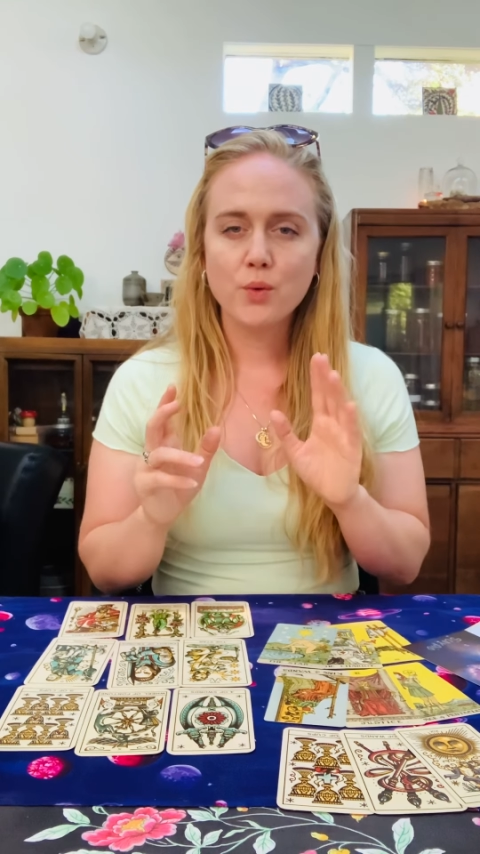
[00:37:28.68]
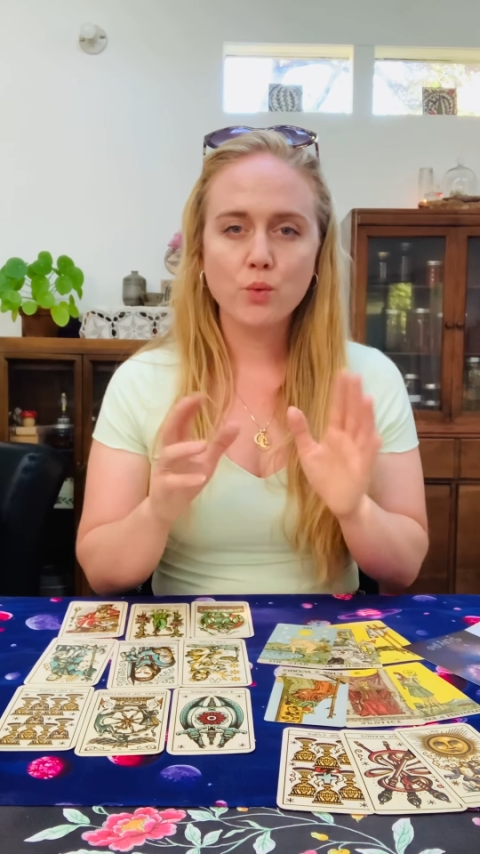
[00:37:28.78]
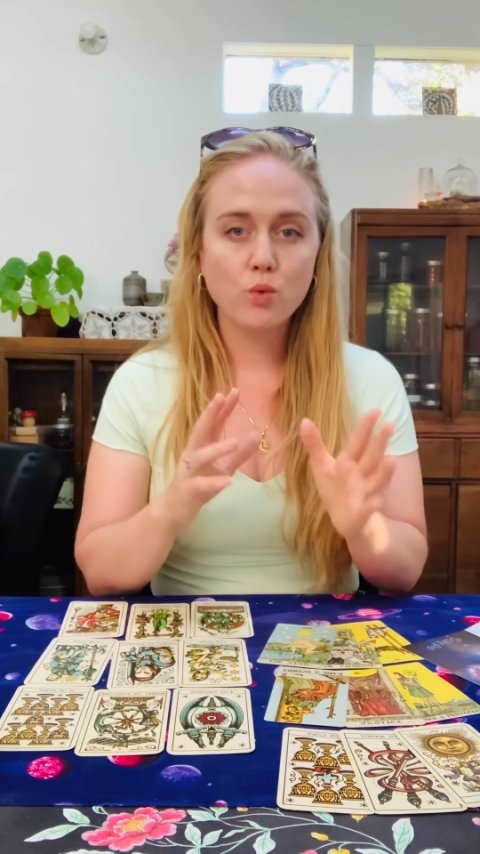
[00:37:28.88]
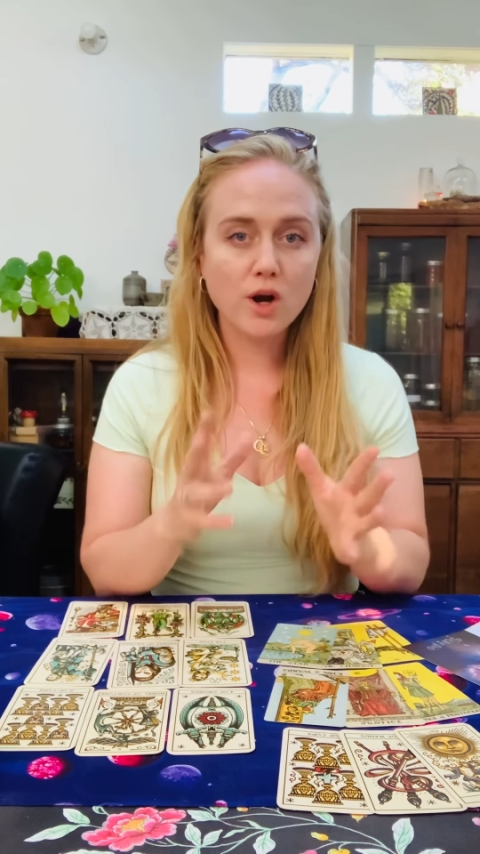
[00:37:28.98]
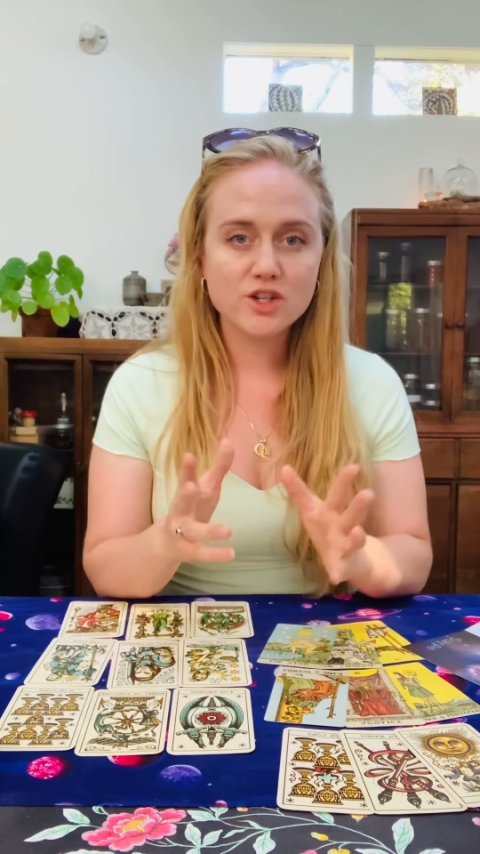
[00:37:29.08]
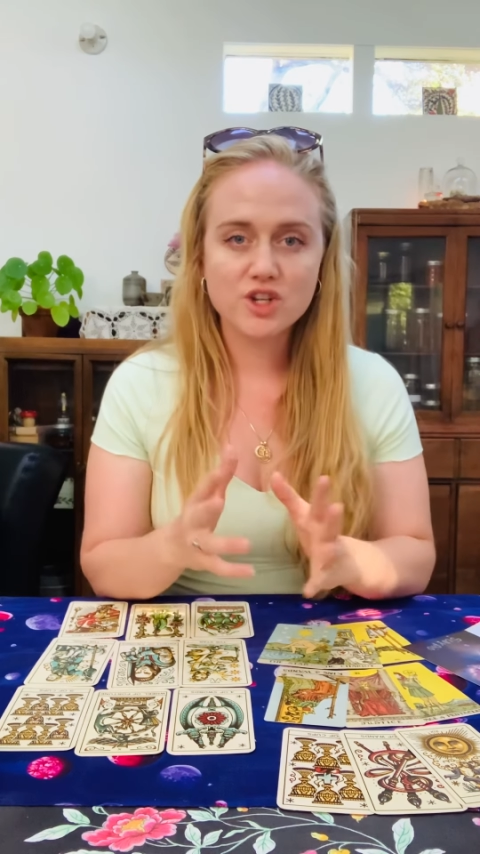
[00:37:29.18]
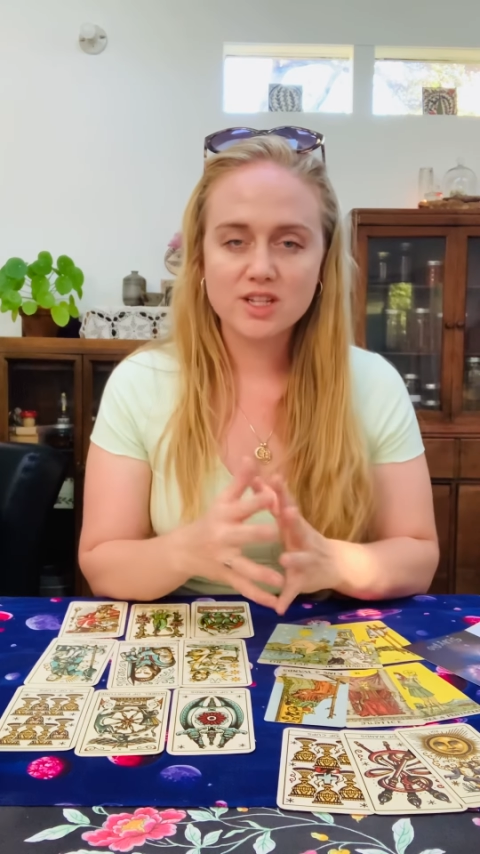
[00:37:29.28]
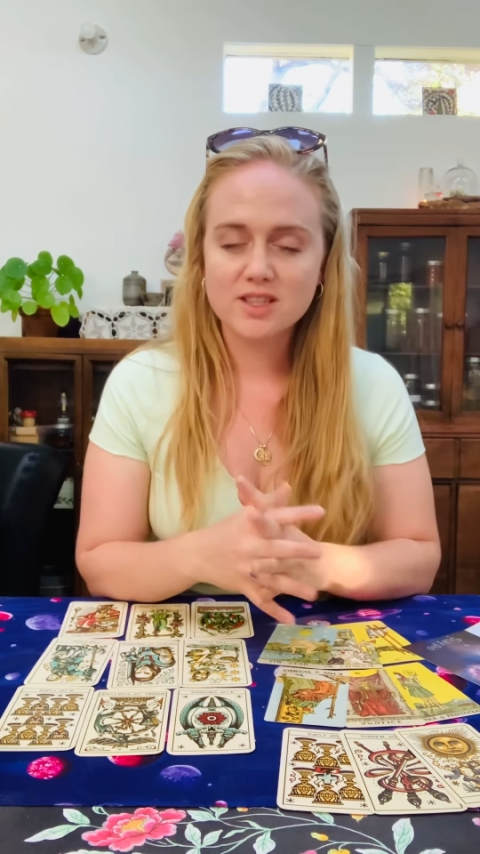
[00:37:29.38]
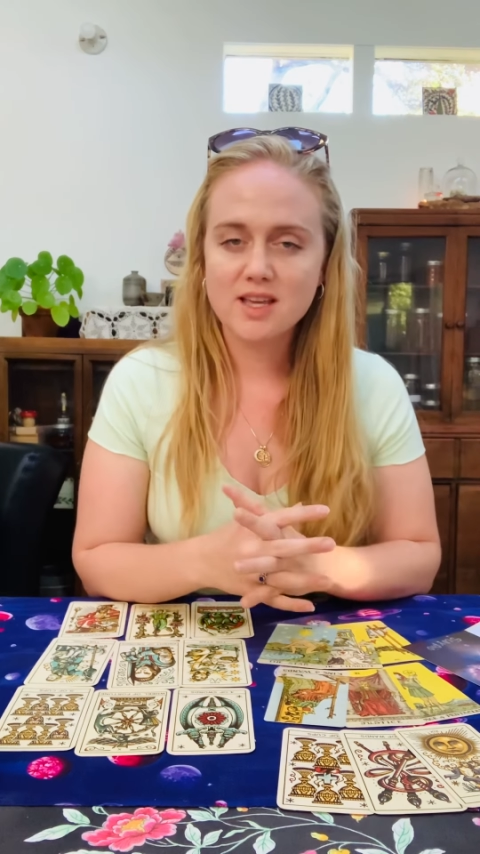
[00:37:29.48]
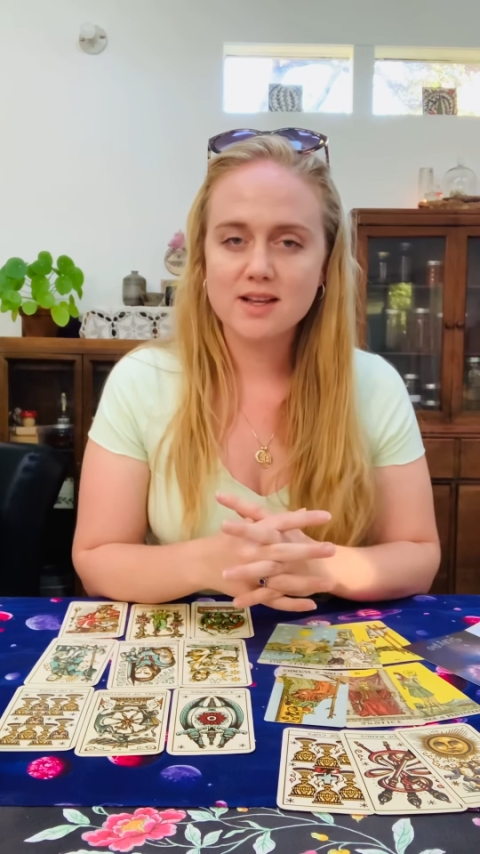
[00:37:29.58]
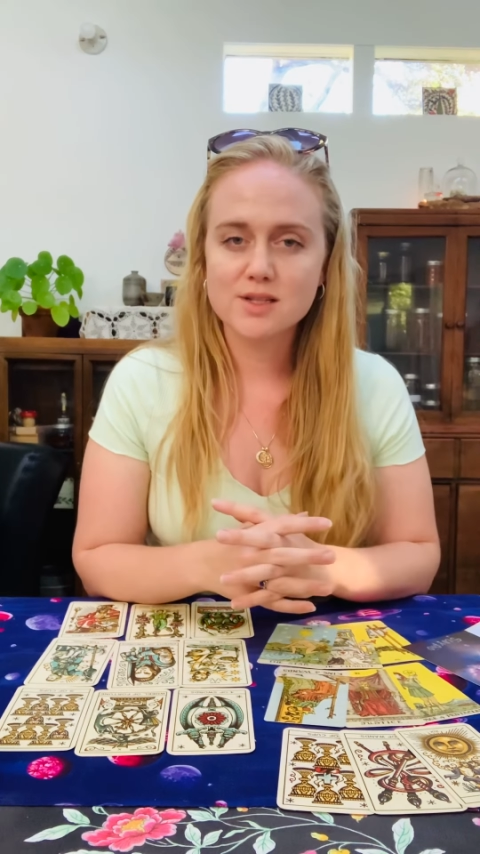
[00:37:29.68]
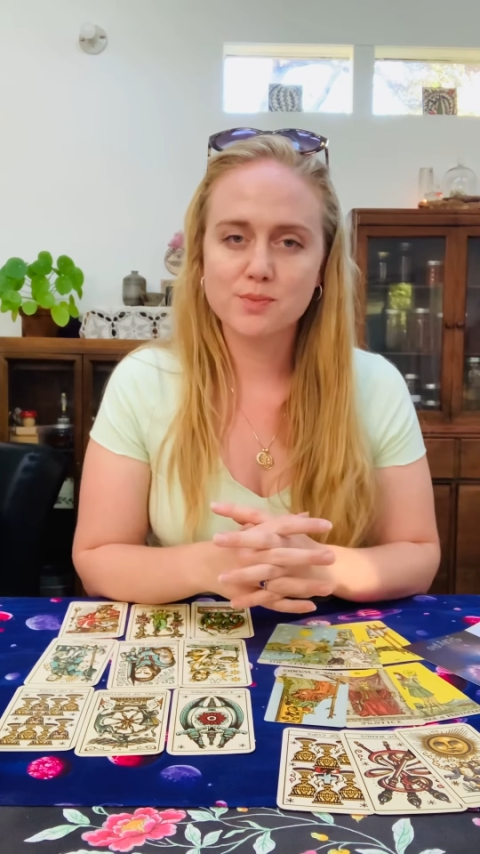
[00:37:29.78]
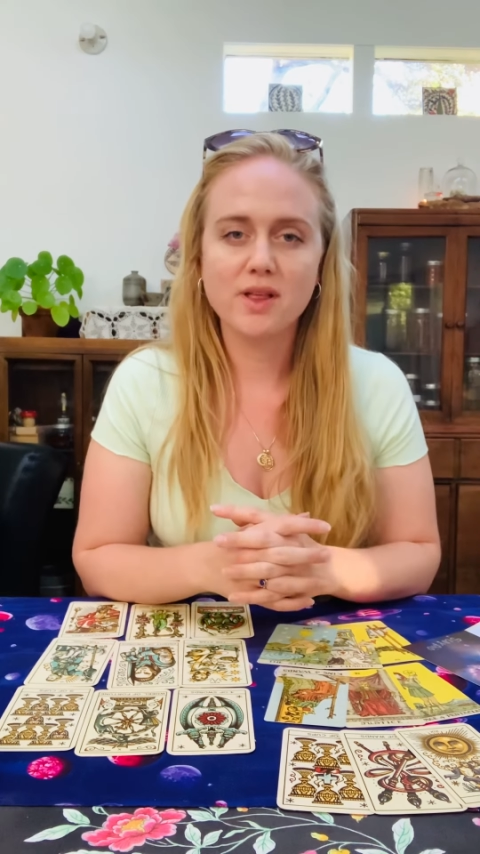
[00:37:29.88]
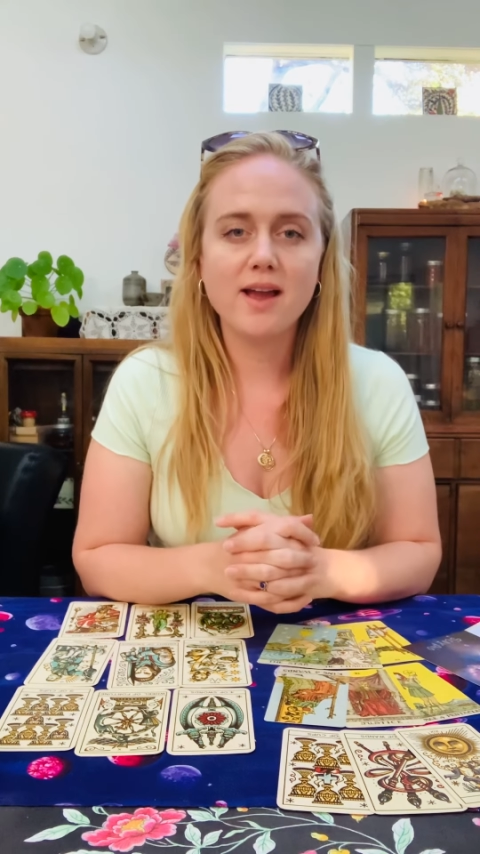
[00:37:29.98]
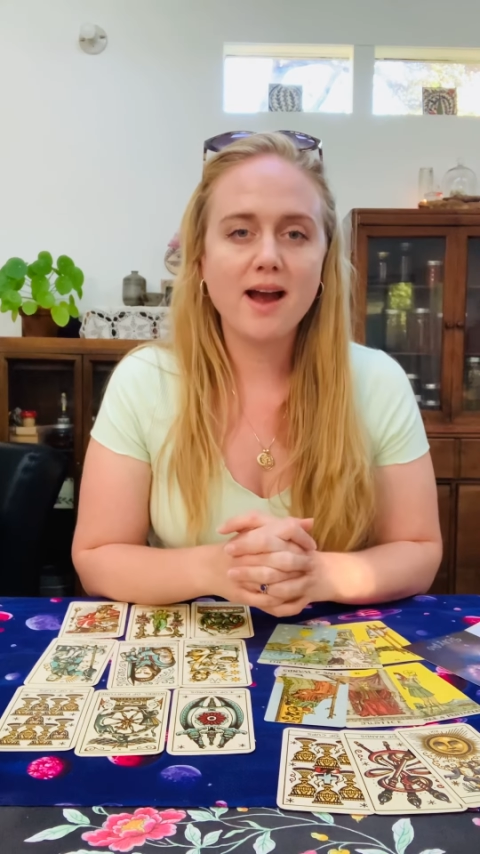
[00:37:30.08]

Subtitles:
watching things play